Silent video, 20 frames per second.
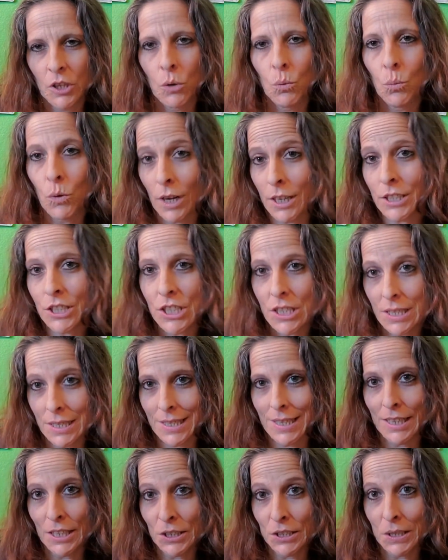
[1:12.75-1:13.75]
Watch the
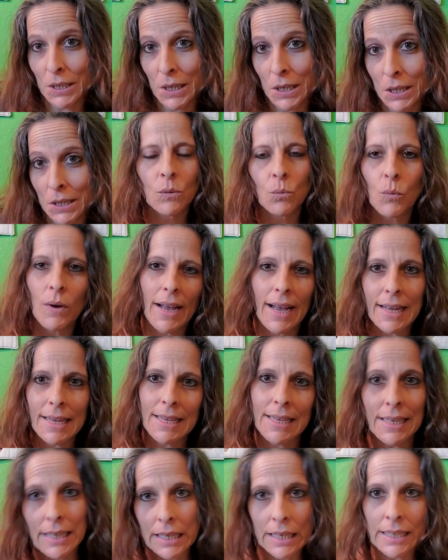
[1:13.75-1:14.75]
tail talk.
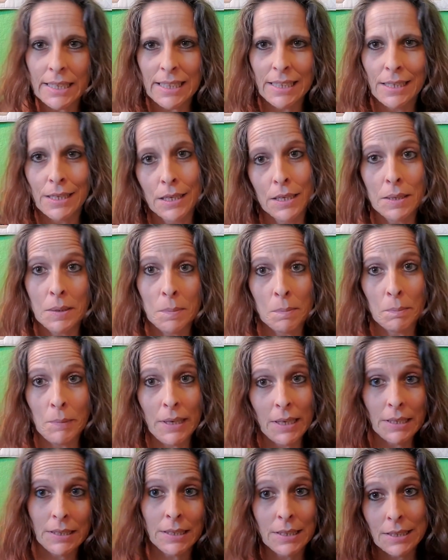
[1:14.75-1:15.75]
Wagging
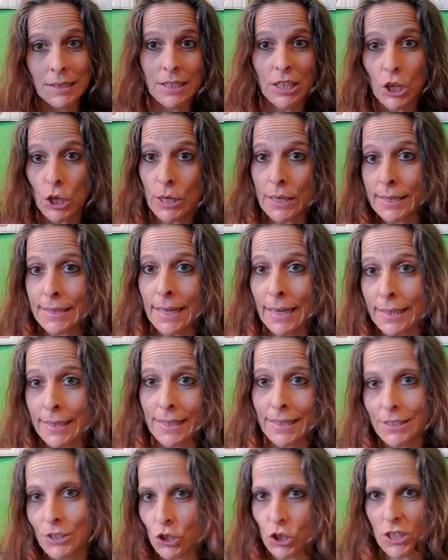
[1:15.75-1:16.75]
means they're
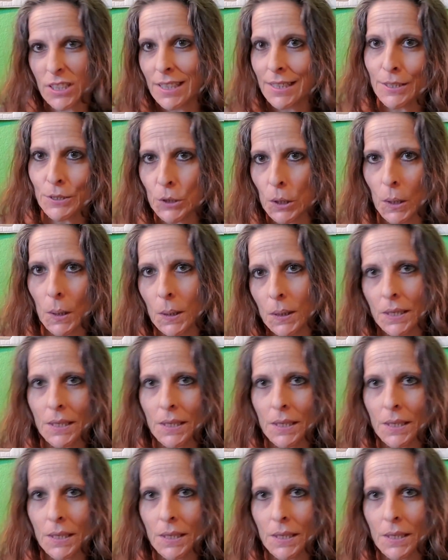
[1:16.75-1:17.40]
excited, just like a dog.